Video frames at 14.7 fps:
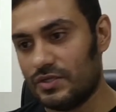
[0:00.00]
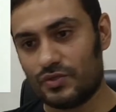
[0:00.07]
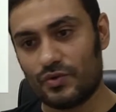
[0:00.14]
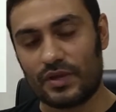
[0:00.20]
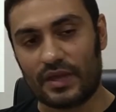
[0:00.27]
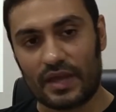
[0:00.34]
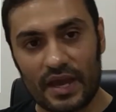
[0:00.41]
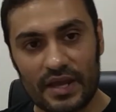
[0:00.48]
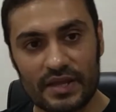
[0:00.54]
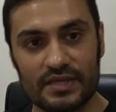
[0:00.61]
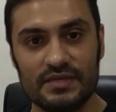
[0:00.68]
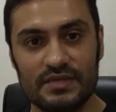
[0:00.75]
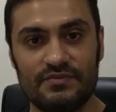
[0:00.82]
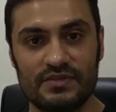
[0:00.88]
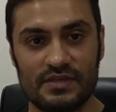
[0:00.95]
doing
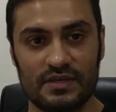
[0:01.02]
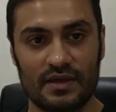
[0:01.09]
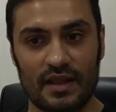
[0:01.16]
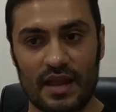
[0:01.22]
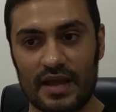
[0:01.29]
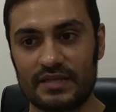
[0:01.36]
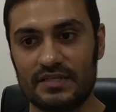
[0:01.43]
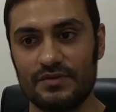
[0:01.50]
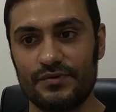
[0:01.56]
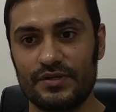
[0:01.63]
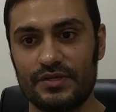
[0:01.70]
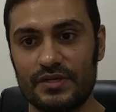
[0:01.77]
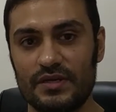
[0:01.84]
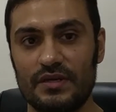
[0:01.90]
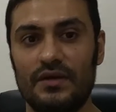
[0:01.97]
any physical
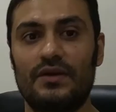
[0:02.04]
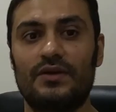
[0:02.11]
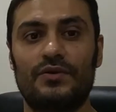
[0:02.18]
activity,